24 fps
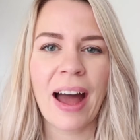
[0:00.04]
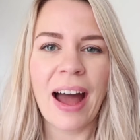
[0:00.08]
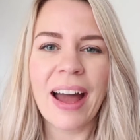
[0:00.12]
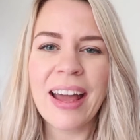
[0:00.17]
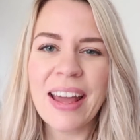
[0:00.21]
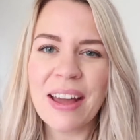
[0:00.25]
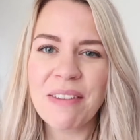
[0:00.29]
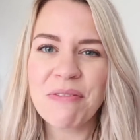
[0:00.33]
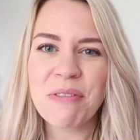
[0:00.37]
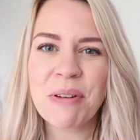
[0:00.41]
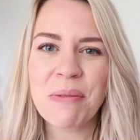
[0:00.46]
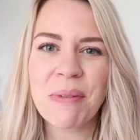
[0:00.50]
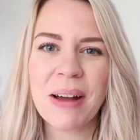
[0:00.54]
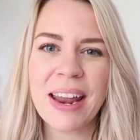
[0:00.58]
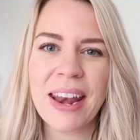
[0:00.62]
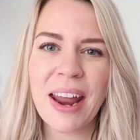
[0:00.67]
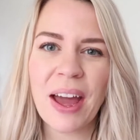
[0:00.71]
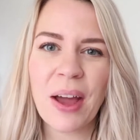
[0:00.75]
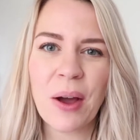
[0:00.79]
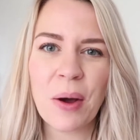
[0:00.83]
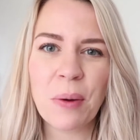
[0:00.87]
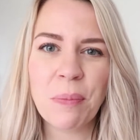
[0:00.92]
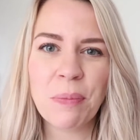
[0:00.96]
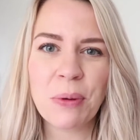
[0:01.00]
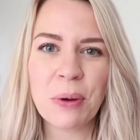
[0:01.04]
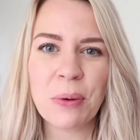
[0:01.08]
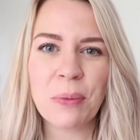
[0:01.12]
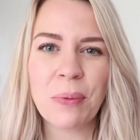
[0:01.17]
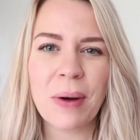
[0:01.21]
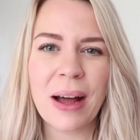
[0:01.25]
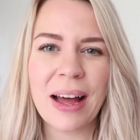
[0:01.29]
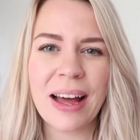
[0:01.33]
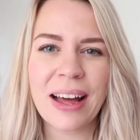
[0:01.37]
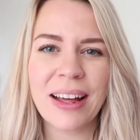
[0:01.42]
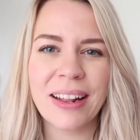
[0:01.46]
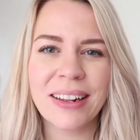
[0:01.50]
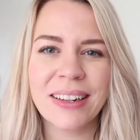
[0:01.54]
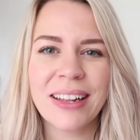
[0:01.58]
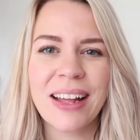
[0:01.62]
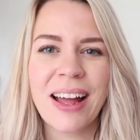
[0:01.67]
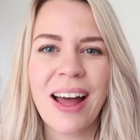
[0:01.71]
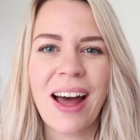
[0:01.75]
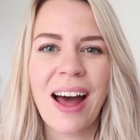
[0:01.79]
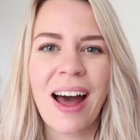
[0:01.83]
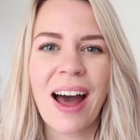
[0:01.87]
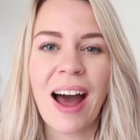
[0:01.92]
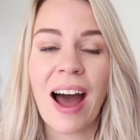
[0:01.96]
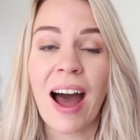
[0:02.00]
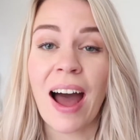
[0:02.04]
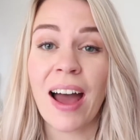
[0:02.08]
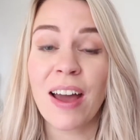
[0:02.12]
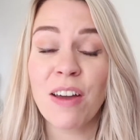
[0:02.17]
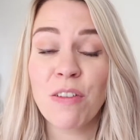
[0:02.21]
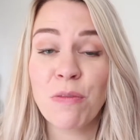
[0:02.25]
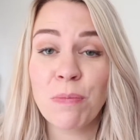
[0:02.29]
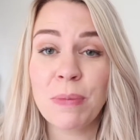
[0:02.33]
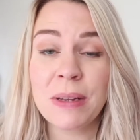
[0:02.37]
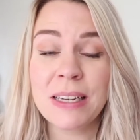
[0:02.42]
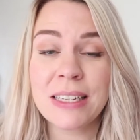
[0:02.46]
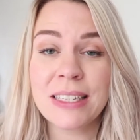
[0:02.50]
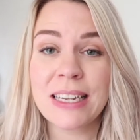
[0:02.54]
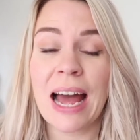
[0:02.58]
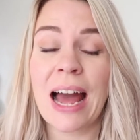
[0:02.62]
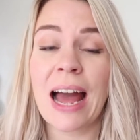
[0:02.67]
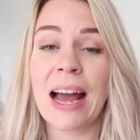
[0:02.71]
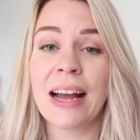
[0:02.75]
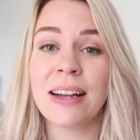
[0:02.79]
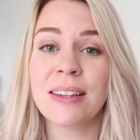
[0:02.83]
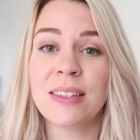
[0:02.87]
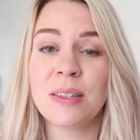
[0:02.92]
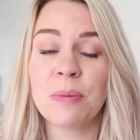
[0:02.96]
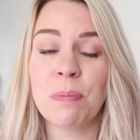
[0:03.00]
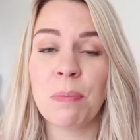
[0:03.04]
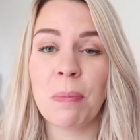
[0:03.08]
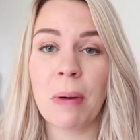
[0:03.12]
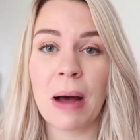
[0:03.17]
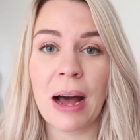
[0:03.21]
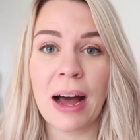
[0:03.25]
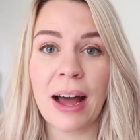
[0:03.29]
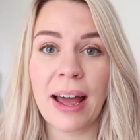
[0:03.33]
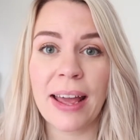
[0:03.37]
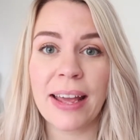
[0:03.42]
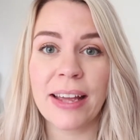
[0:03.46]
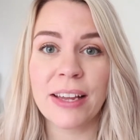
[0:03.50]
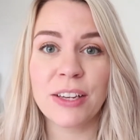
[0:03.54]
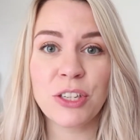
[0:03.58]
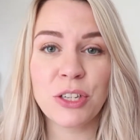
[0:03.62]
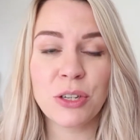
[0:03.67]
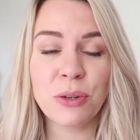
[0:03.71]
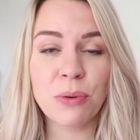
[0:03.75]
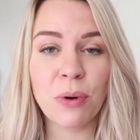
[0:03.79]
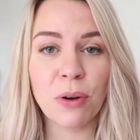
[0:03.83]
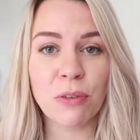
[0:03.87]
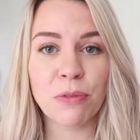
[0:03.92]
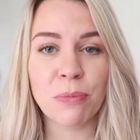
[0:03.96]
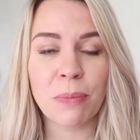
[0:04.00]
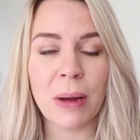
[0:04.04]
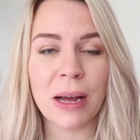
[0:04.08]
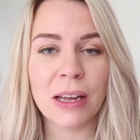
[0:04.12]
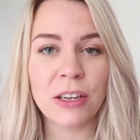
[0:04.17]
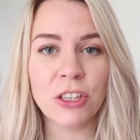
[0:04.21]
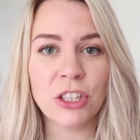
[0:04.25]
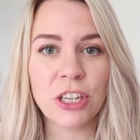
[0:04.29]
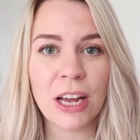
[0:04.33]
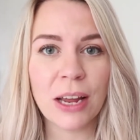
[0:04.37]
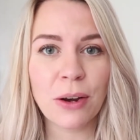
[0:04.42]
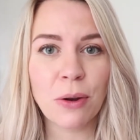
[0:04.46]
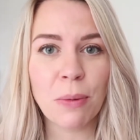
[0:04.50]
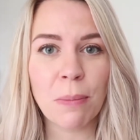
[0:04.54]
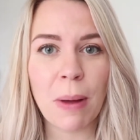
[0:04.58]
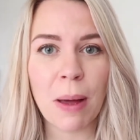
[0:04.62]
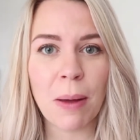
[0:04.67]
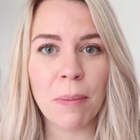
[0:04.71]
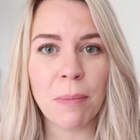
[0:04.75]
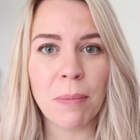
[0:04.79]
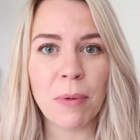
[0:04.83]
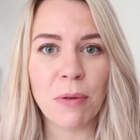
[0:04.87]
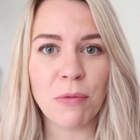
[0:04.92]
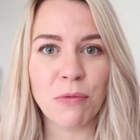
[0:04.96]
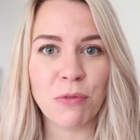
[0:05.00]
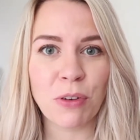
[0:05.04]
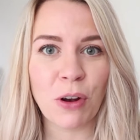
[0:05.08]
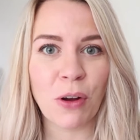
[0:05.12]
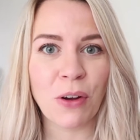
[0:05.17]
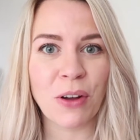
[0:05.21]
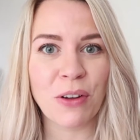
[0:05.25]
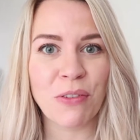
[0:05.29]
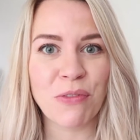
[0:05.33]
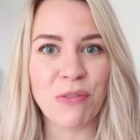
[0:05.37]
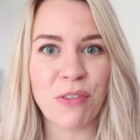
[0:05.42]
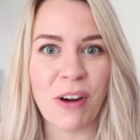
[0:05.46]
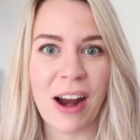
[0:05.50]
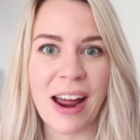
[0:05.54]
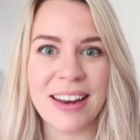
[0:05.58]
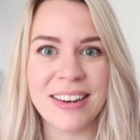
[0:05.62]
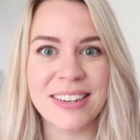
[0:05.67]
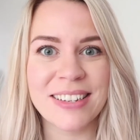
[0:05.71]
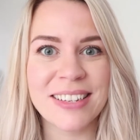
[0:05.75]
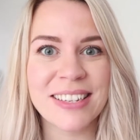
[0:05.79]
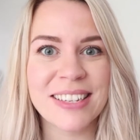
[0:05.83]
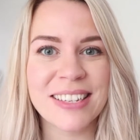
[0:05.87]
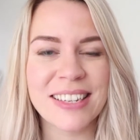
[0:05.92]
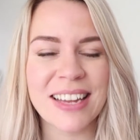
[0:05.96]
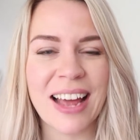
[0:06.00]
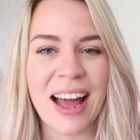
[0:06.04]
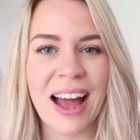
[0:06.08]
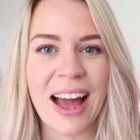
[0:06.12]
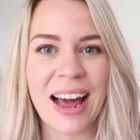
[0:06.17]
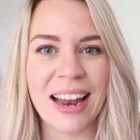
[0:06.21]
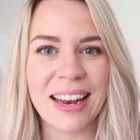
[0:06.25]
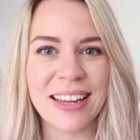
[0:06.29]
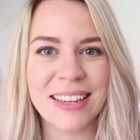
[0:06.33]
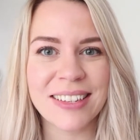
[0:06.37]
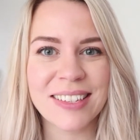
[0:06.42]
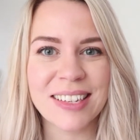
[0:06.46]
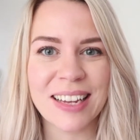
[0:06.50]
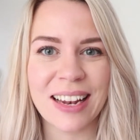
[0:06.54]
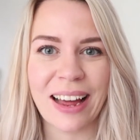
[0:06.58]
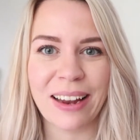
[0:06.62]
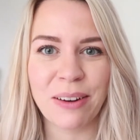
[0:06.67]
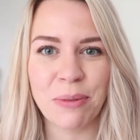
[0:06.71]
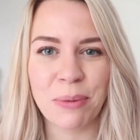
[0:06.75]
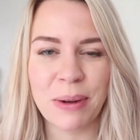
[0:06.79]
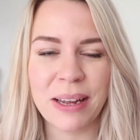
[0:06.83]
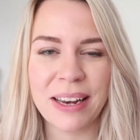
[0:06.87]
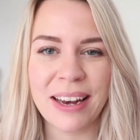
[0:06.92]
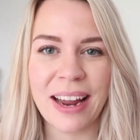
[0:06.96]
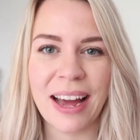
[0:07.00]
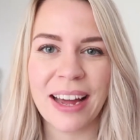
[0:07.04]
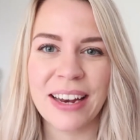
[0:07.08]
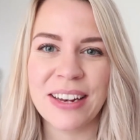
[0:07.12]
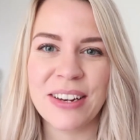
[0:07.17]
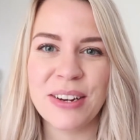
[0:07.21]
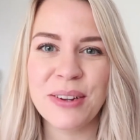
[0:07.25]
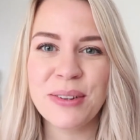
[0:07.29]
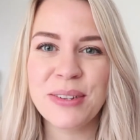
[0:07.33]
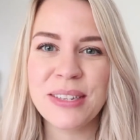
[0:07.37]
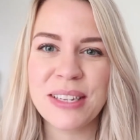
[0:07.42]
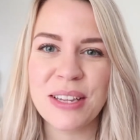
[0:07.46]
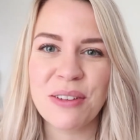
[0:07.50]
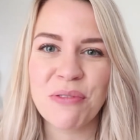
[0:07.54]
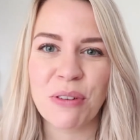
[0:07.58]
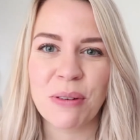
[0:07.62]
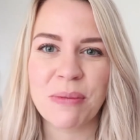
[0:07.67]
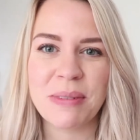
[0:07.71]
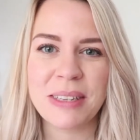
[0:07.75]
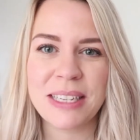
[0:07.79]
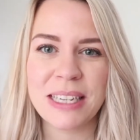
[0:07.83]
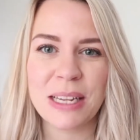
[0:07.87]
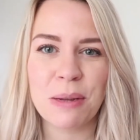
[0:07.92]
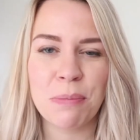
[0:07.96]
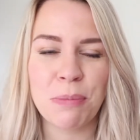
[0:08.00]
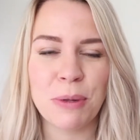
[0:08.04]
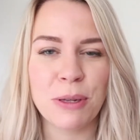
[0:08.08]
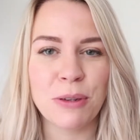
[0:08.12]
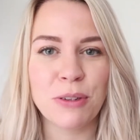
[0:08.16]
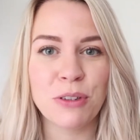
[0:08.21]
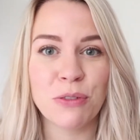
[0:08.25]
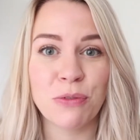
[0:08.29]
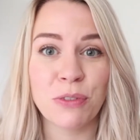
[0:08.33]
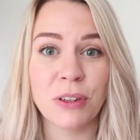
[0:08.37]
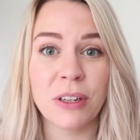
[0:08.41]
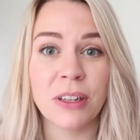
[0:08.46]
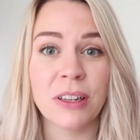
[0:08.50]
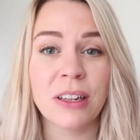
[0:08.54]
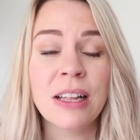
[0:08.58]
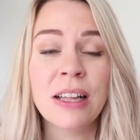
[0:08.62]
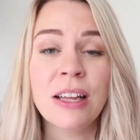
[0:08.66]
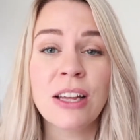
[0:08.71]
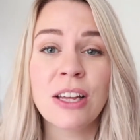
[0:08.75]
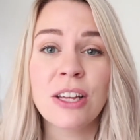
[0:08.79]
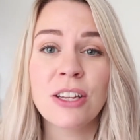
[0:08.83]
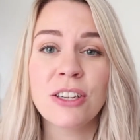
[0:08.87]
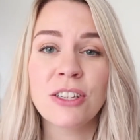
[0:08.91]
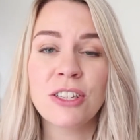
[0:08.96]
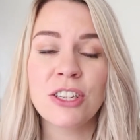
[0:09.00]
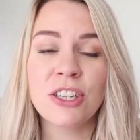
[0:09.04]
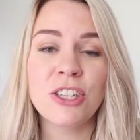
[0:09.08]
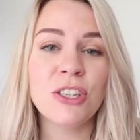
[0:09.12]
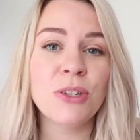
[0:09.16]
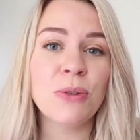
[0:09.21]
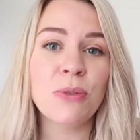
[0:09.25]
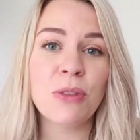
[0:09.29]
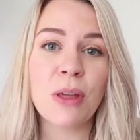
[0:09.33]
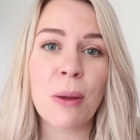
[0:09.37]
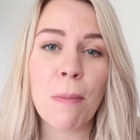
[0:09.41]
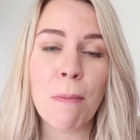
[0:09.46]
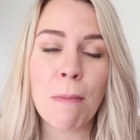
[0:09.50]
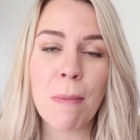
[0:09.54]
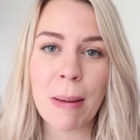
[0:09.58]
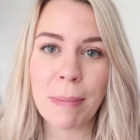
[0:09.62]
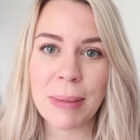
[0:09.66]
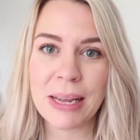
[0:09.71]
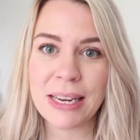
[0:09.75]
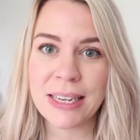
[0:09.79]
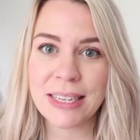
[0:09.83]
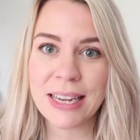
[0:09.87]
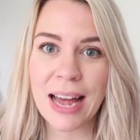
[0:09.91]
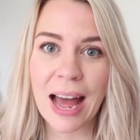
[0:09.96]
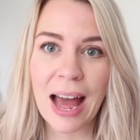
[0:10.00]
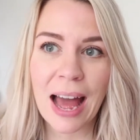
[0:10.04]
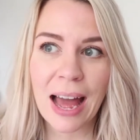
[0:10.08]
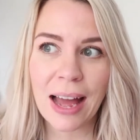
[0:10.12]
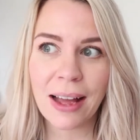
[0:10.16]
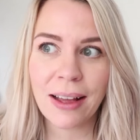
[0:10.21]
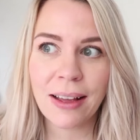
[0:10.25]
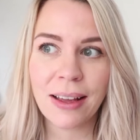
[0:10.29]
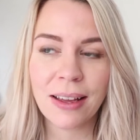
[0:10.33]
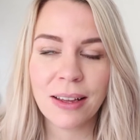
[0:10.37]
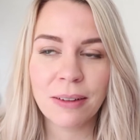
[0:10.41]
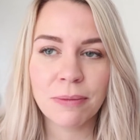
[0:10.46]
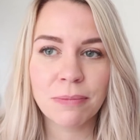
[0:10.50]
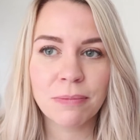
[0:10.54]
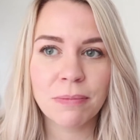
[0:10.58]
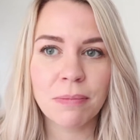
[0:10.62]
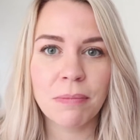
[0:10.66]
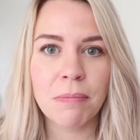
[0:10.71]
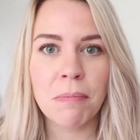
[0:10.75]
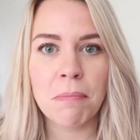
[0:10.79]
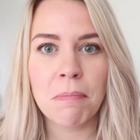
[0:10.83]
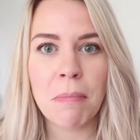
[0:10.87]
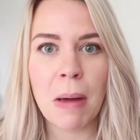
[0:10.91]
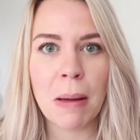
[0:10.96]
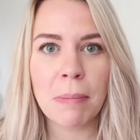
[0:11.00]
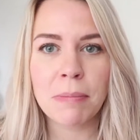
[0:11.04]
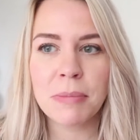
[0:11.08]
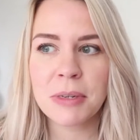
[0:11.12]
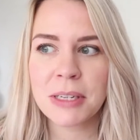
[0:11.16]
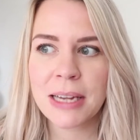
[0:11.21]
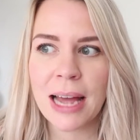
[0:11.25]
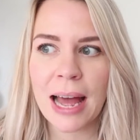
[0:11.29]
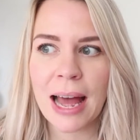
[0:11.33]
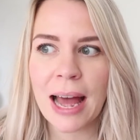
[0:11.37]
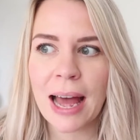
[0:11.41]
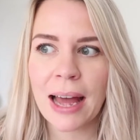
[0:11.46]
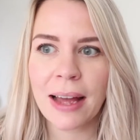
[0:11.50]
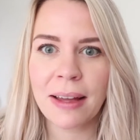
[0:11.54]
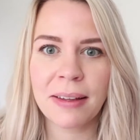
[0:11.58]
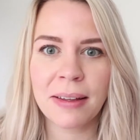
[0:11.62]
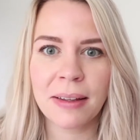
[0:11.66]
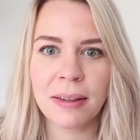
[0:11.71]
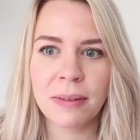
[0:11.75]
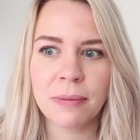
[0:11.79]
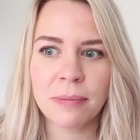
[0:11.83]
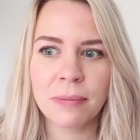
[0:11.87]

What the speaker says: Hi everyone, I hope you're well. I've been tagged by two of my channel mum vlogger friends, Alex Gladwin and Lucy from Dear Beautiful, to do the mummy tag, mum tag,